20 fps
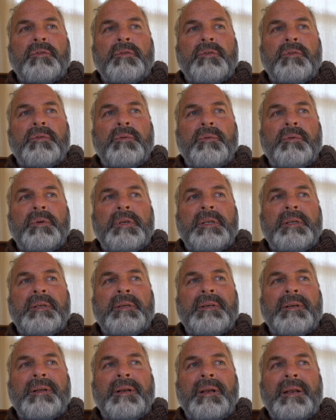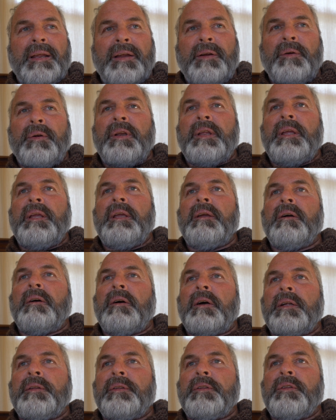to clarity
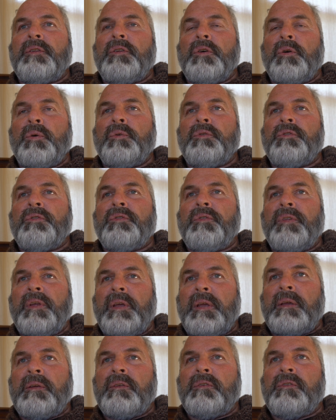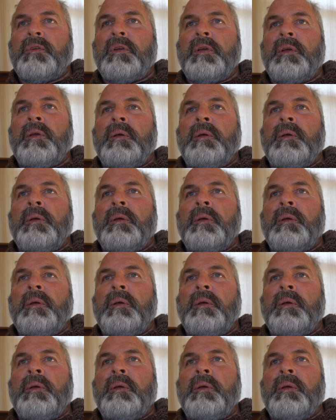on those things.